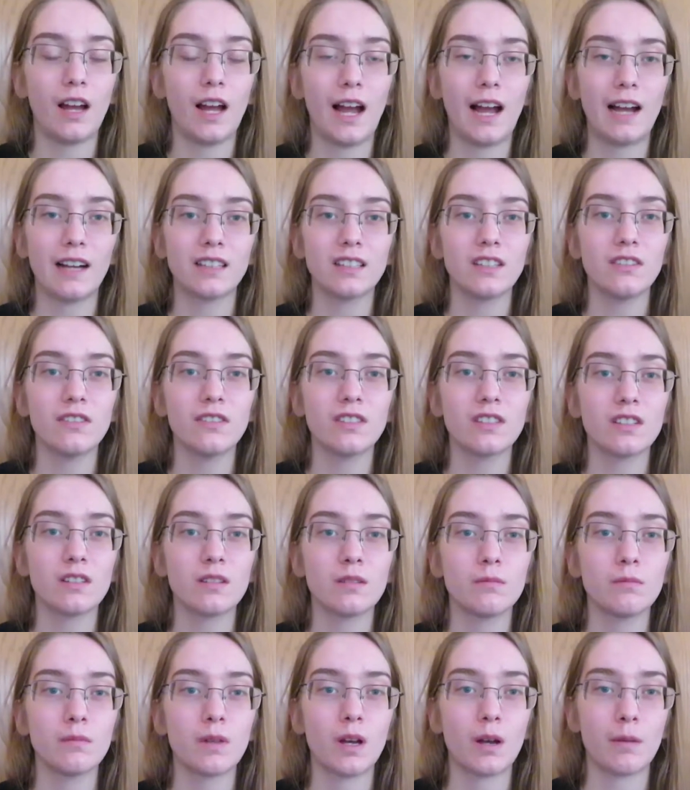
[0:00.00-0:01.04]

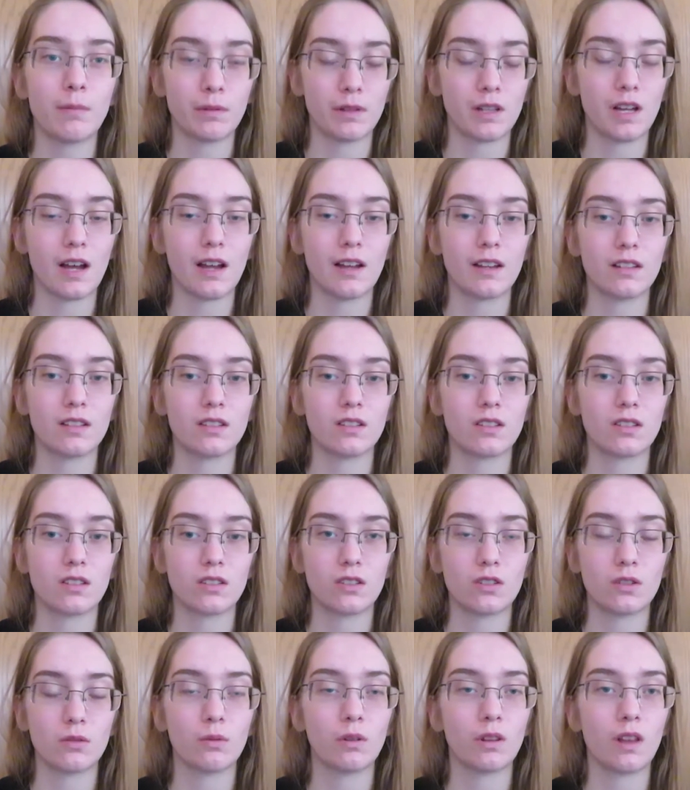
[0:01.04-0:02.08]
Activism applies
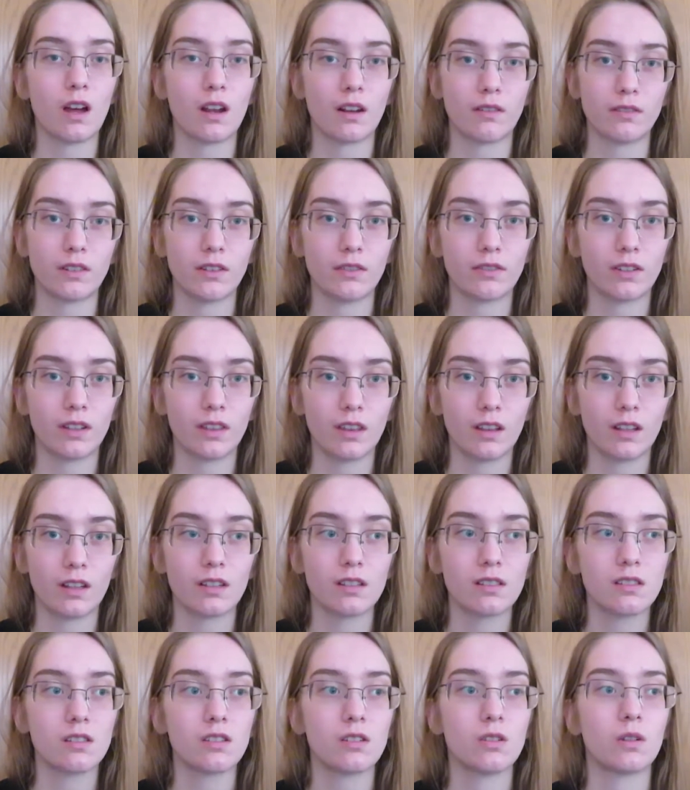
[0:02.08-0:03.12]
to a lot of different
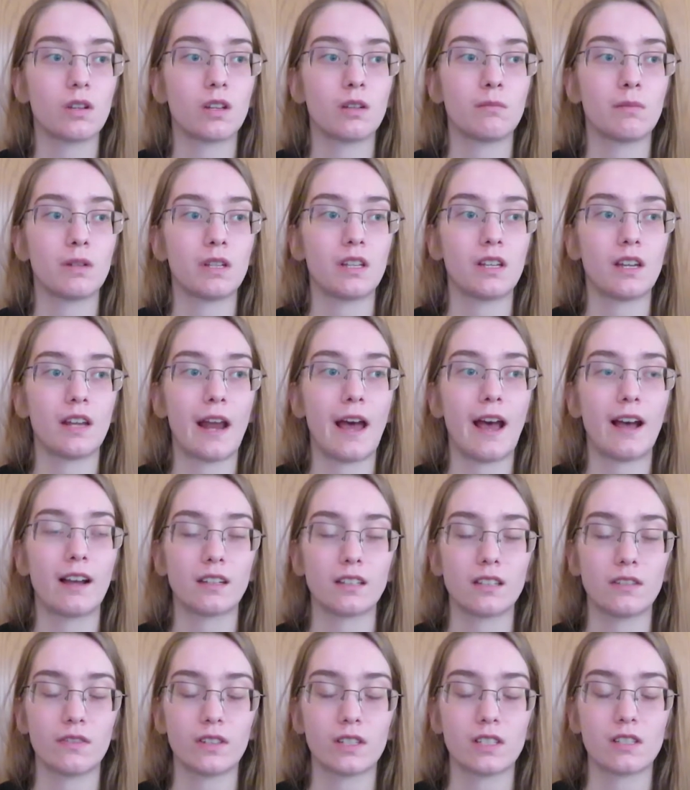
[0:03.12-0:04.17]
things. You can be an
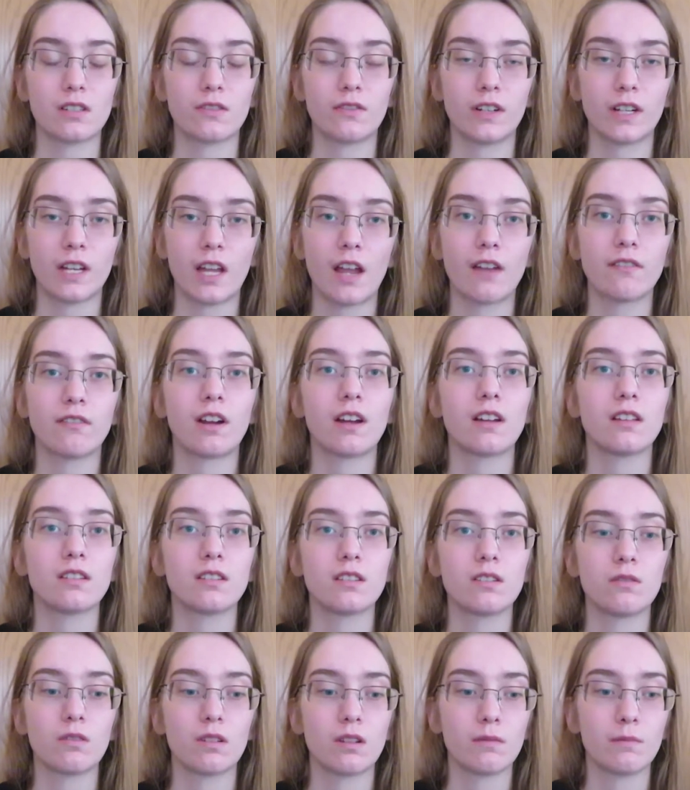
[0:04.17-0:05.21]
activist for gay rights,
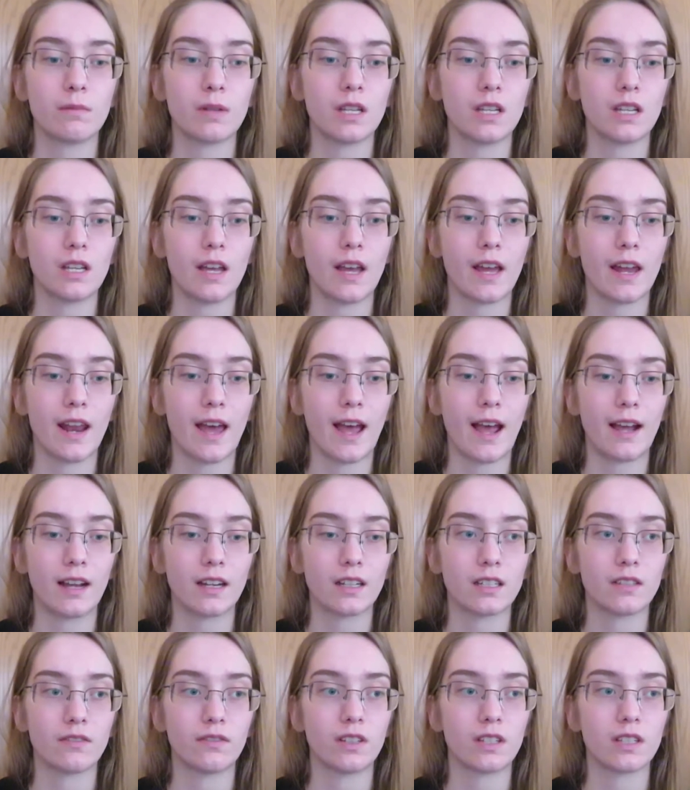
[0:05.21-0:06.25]
you can be an
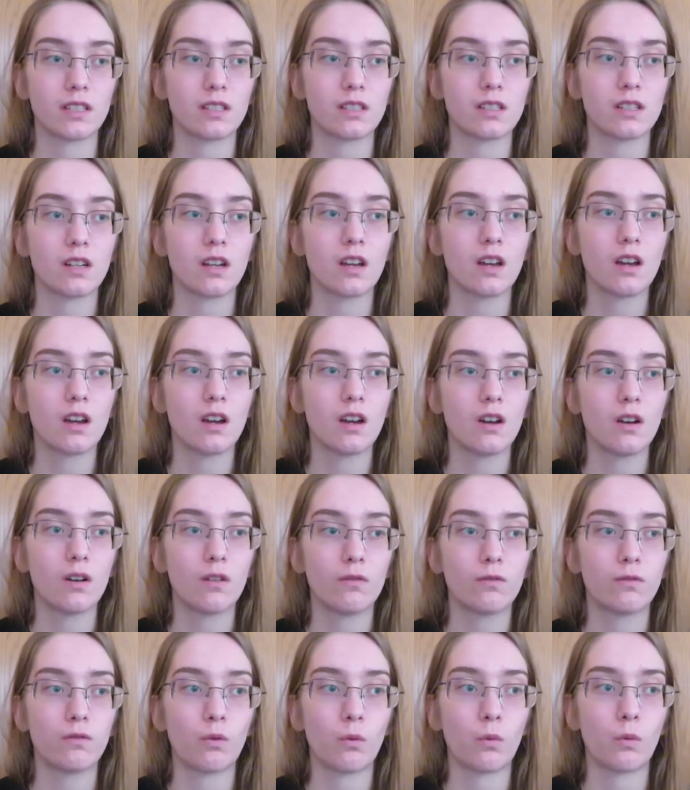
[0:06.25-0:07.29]
activist
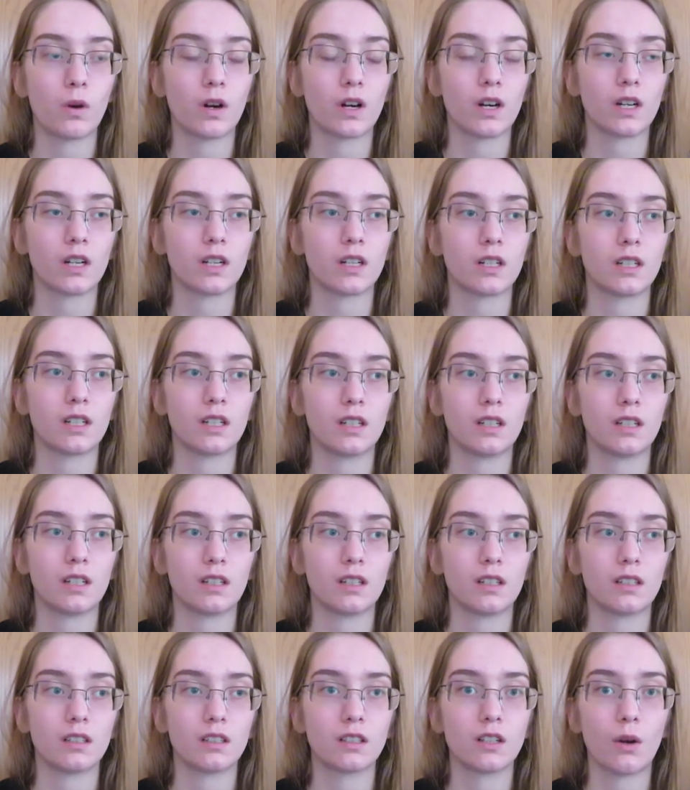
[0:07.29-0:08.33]

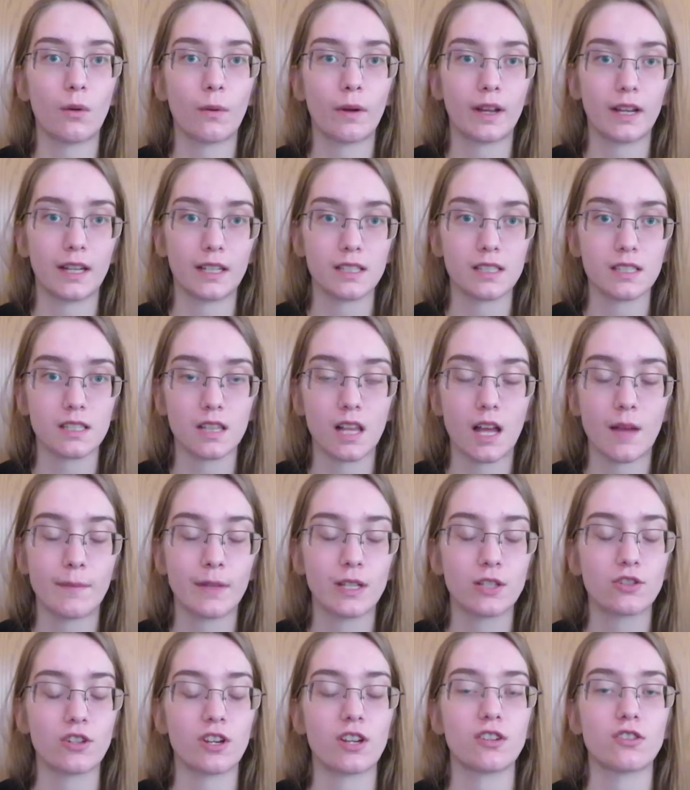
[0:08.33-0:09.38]
for going against
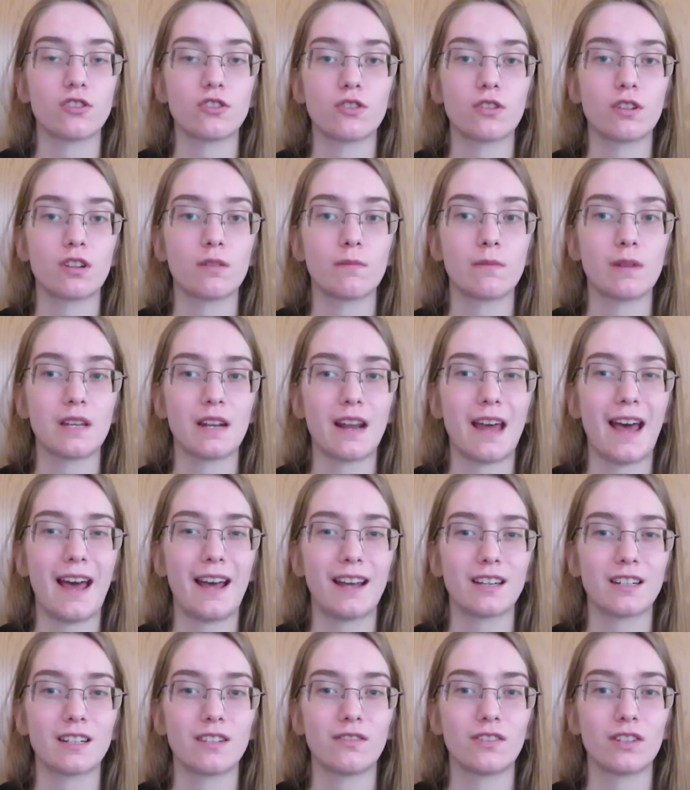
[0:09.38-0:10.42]
climate change, you can be an
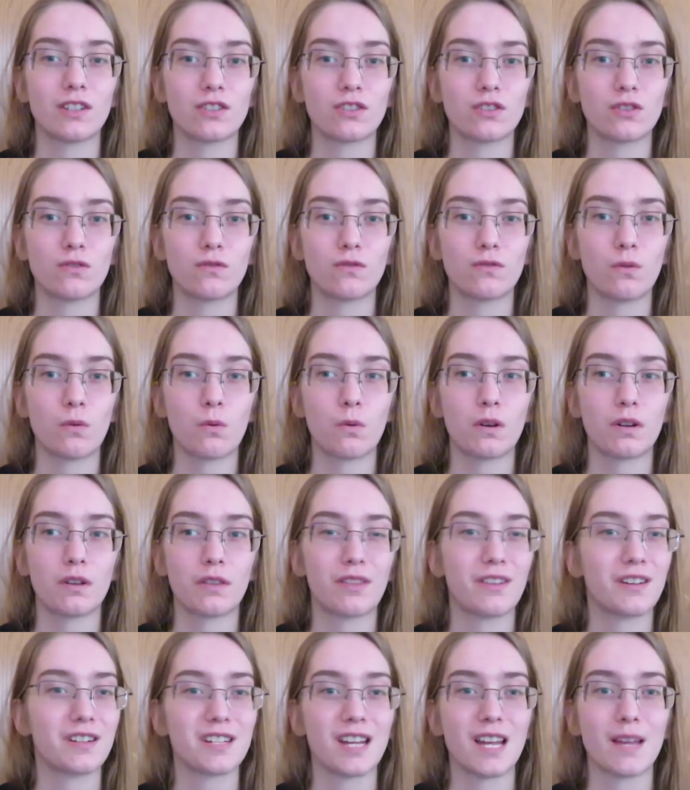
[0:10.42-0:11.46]
activist for
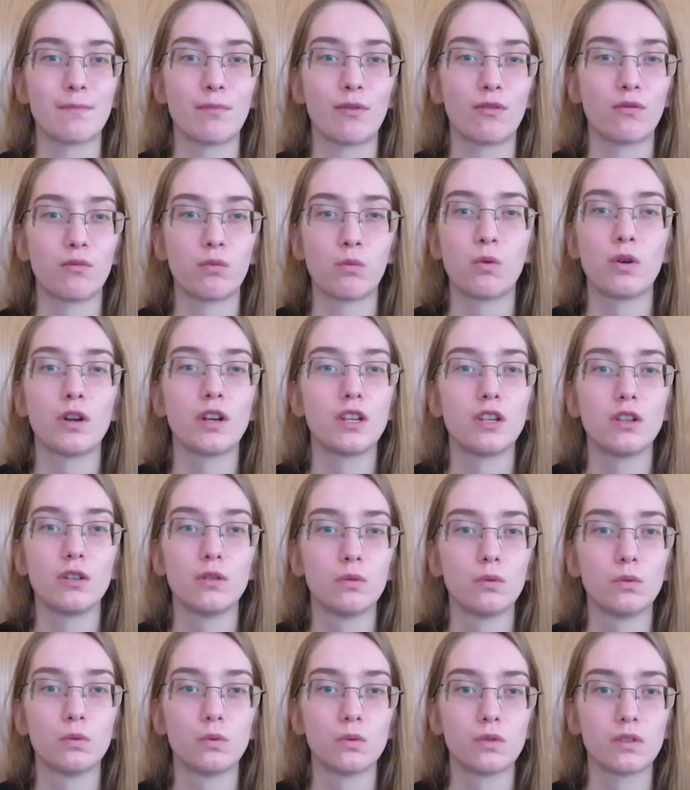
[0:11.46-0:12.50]
the type of wood
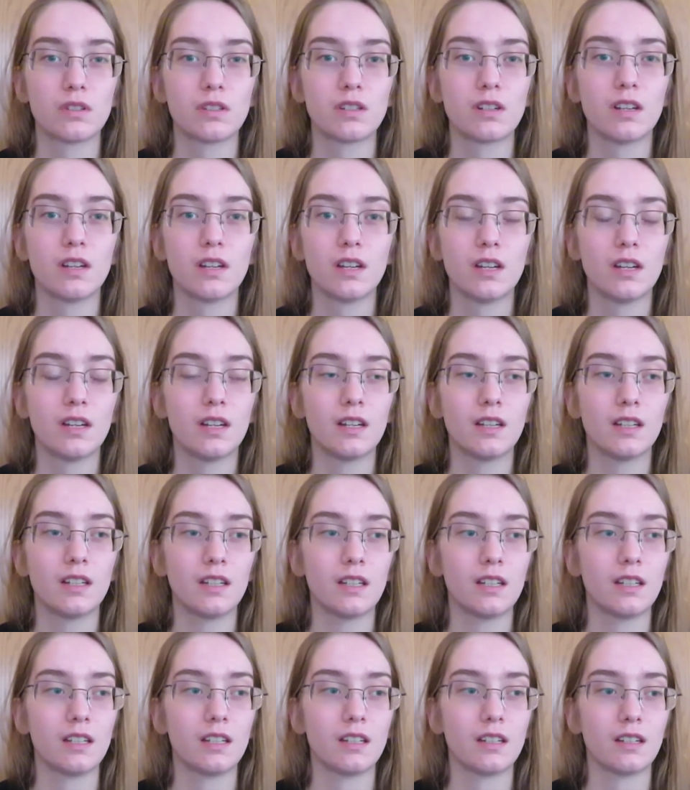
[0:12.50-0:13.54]
used
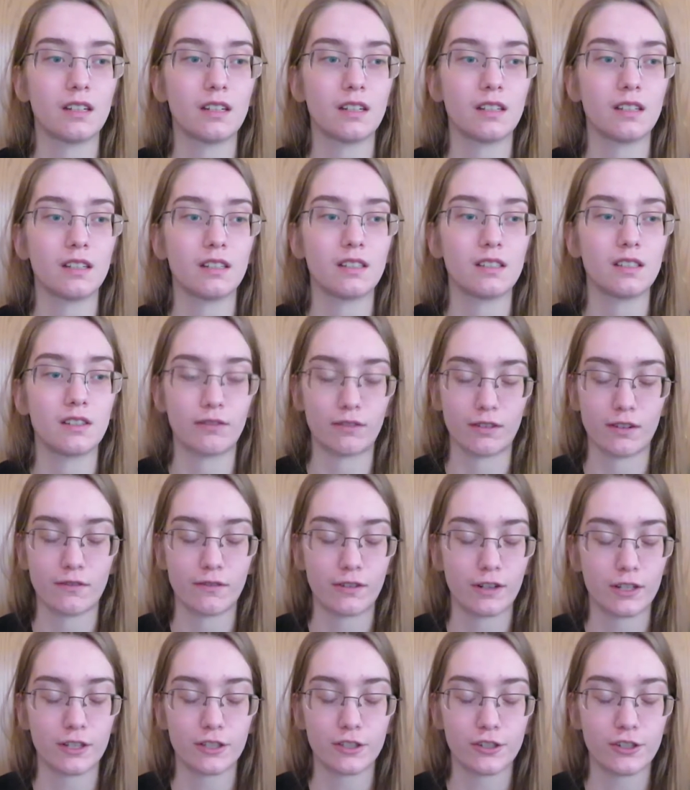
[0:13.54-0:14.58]
in different
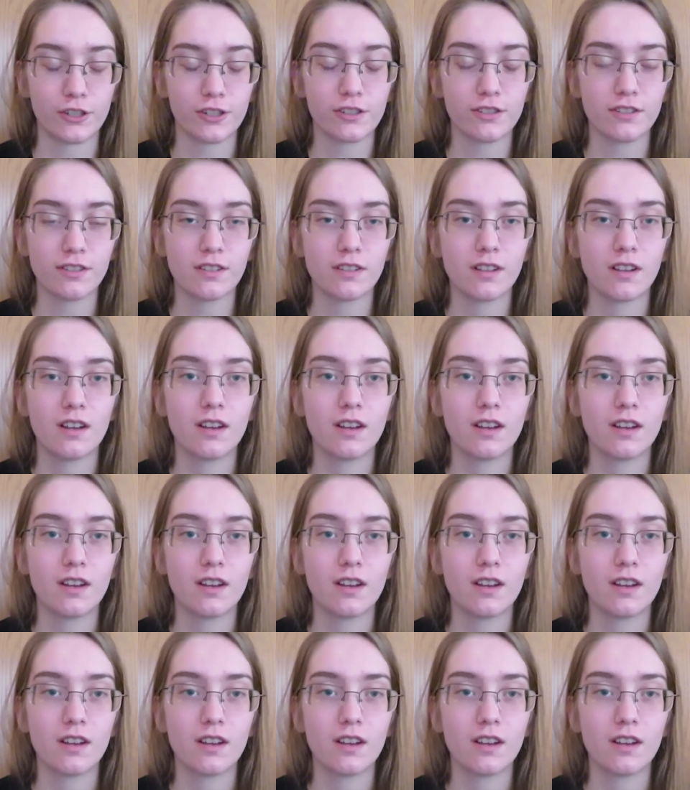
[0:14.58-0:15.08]
furnitures.